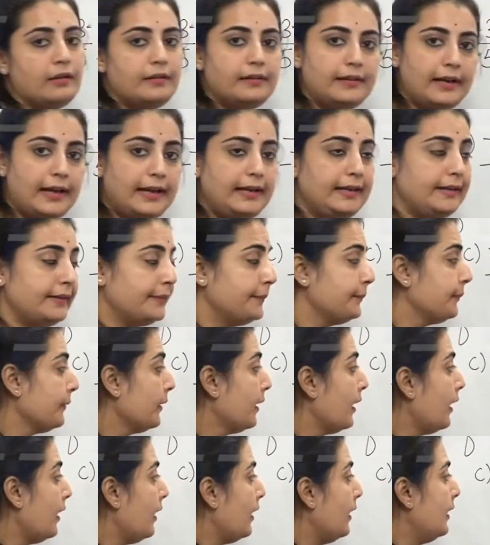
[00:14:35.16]
Right?
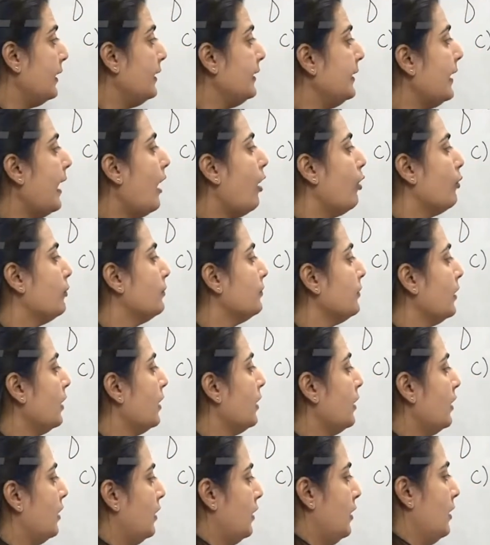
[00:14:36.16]
Now,
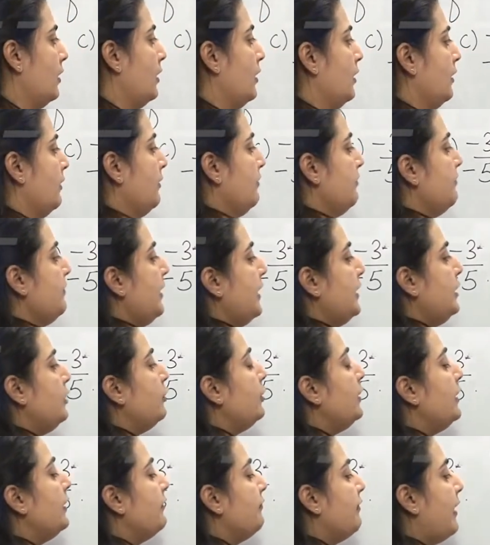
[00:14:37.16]
when
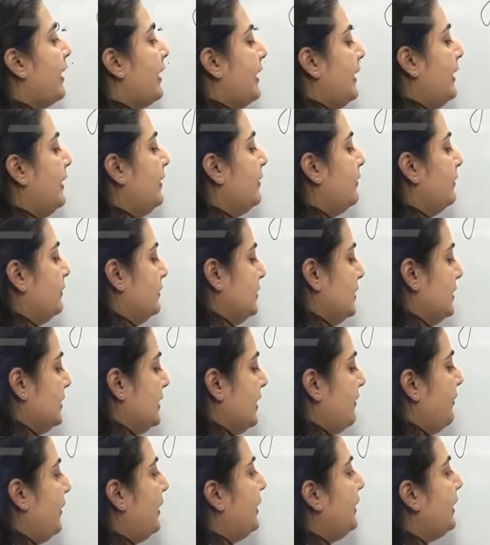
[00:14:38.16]
you divide
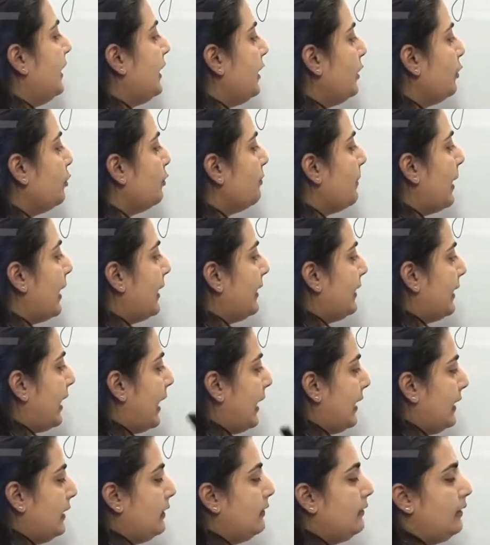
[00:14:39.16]
72 by
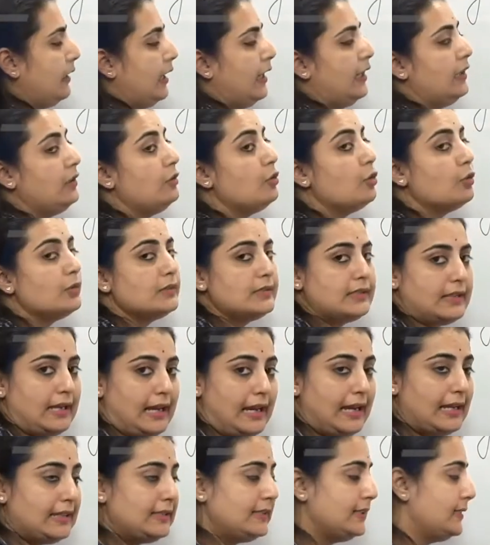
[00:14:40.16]
9, it goes
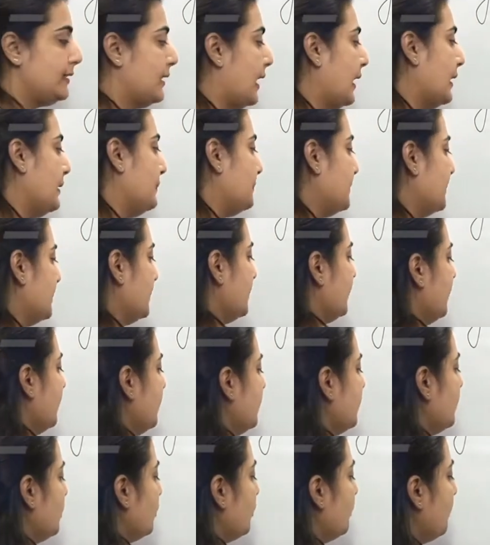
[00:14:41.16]
8 times.
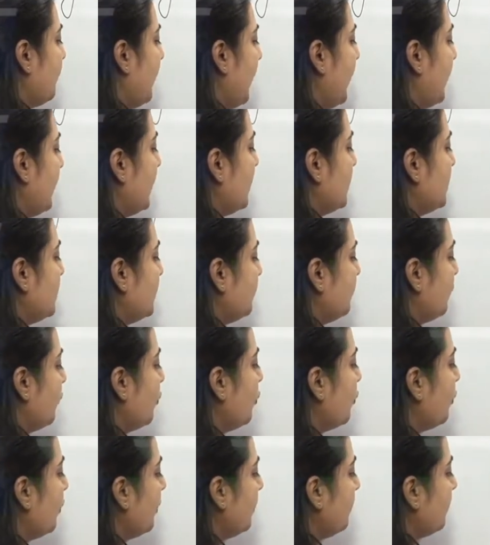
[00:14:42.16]
So minus
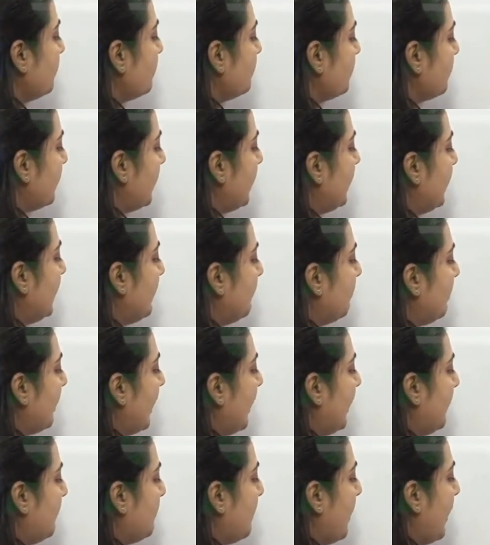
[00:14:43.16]
4
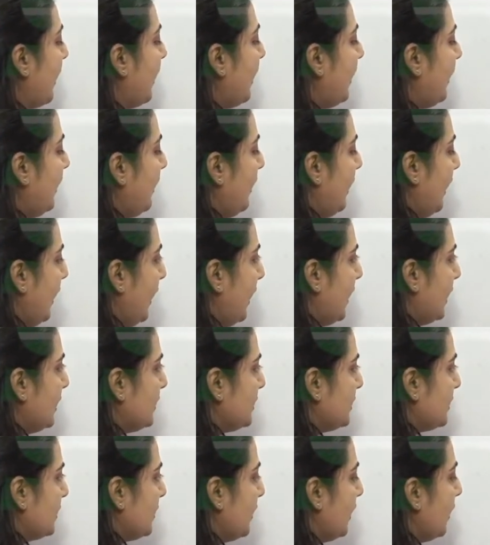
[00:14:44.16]
multiplied by
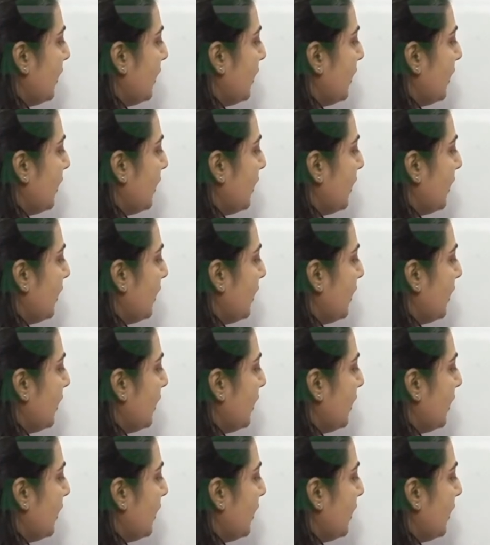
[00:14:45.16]
8.